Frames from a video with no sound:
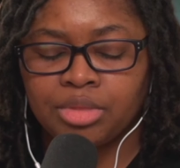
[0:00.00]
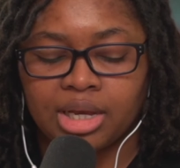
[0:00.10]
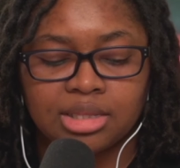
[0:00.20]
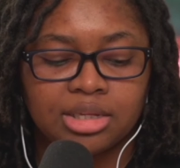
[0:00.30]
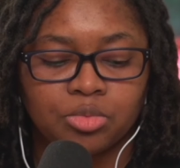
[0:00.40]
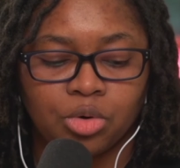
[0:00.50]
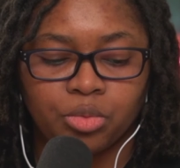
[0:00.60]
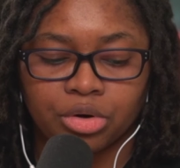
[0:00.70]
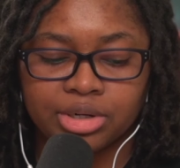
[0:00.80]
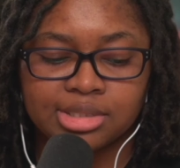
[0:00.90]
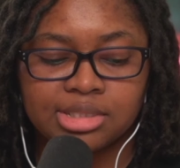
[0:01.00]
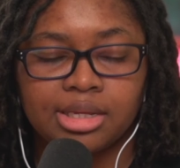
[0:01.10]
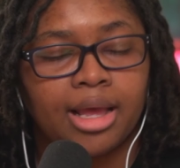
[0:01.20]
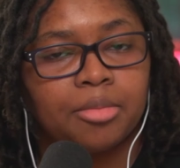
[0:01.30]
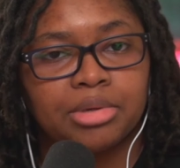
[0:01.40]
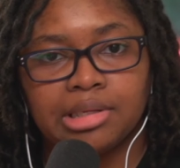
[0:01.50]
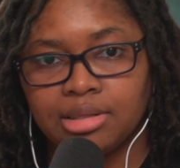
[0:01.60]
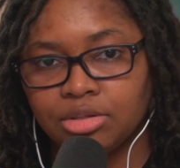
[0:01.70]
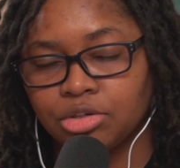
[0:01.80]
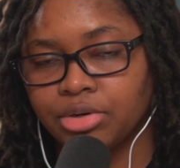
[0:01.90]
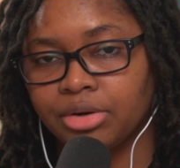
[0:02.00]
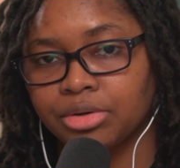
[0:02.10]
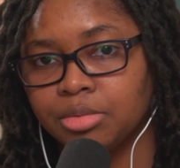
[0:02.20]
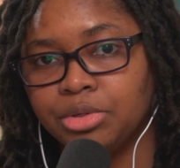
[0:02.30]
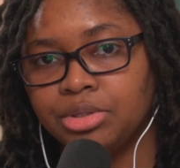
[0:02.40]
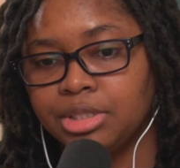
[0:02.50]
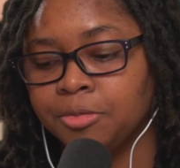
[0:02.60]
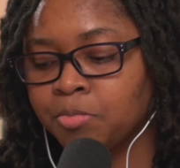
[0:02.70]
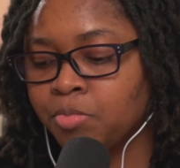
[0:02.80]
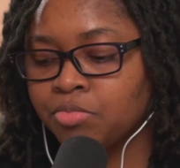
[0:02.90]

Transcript: I think what we're going to see happen in the creator community